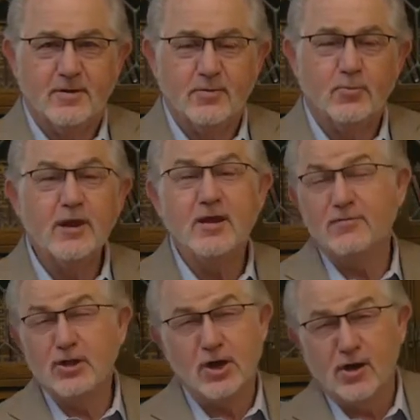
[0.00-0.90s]
We live
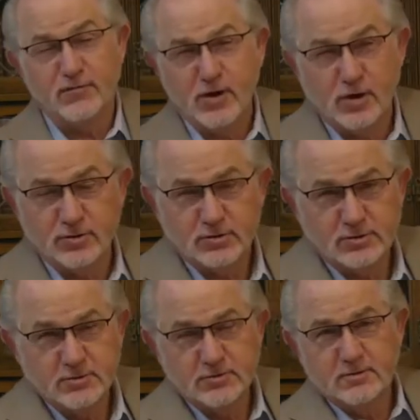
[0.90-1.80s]
in the Gulf Coast,
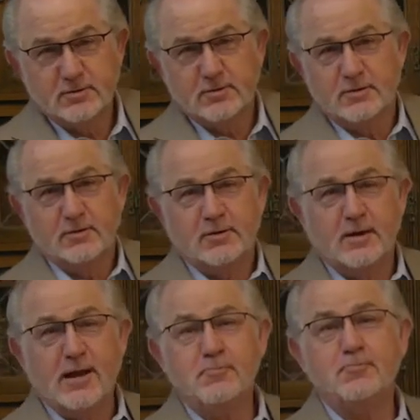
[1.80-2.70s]
and
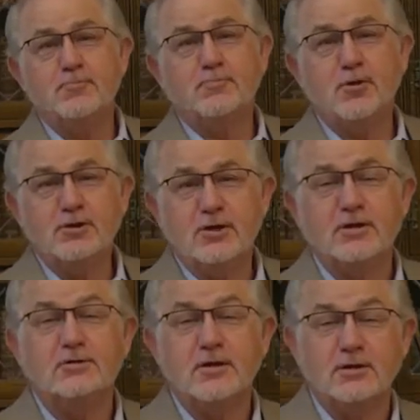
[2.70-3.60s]
I'm preaching a
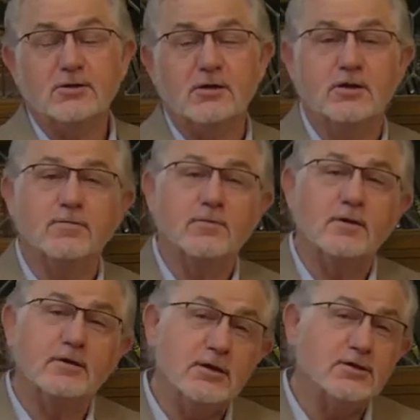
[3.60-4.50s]
session here
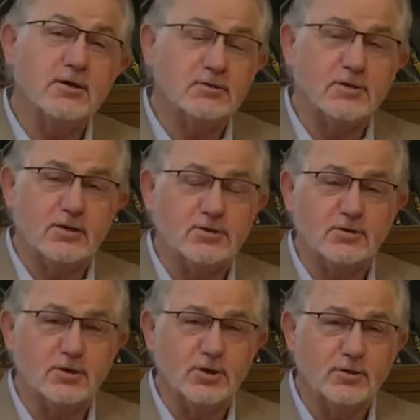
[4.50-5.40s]
and teaching a session
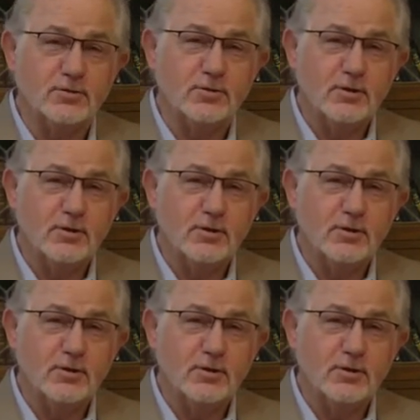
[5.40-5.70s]
to you.